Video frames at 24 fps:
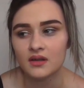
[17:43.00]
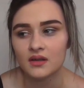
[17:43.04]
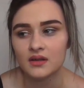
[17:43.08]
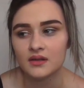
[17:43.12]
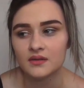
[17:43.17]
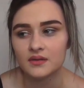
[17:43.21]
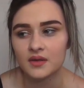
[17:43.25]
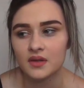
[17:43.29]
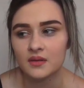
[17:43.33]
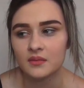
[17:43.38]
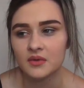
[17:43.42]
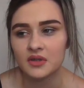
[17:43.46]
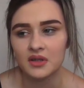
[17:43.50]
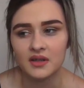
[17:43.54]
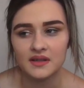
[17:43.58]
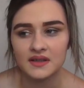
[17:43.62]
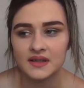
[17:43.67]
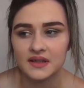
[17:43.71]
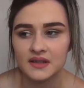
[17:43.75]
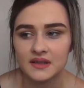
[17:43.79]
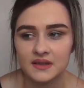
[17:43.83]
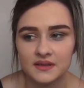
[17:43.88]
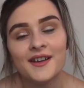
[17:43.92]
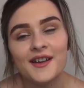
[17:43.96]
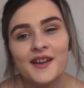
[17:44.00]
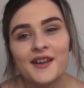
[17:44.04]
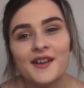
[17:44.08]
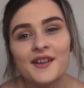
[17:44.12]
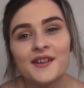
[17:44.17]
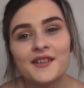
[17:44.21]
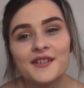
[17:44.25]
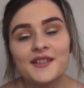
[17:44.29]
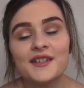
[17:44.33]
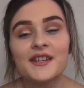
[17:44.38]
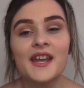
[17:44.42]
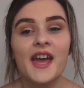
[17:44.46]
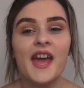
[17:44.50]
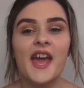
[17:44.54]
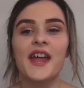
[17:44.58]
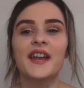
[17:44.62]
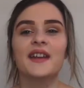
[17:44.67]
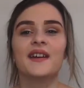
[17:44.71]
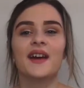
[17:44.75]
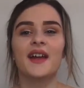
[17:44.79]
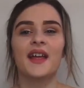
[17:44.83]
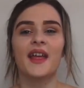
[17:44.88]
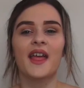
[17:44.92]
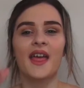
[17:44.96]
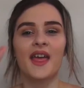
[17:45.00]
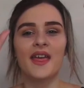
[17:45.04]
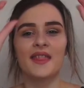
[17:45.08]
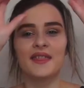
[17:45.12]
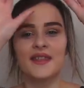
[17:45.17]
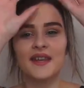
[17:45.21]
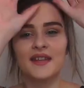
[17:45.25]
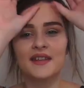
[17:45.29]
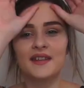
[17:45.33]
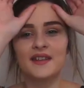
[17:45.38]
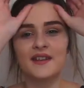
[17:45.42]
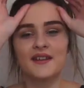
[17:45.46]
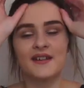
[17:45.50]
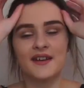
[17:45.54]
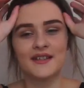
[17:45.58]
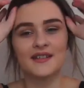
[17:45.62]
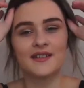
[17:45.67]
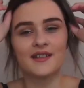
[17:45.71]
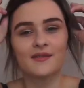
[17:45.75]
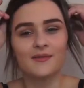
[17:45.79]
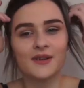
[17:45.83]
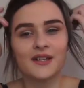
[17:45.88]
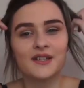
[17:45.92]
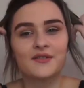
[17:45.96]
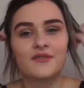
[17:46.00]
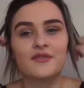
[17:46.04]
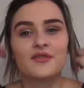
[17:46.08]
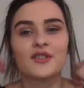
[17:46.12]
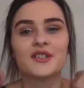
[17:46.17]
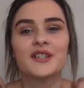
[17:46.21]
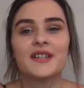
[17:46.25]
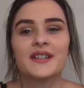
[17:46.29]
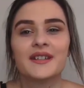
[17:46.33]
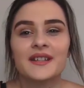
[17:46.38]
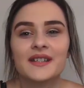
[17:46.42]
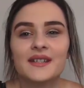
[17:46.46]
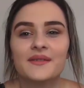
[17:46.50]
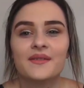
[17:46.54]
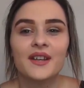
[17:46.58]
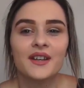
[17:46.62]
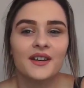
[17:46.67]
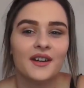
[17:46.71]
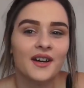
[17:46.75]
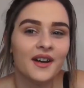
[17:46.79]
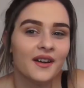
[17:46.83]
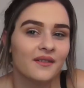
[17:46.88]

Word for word: is what I'm trying to say. So yeah, anyway, thank you guys so much for watching this video.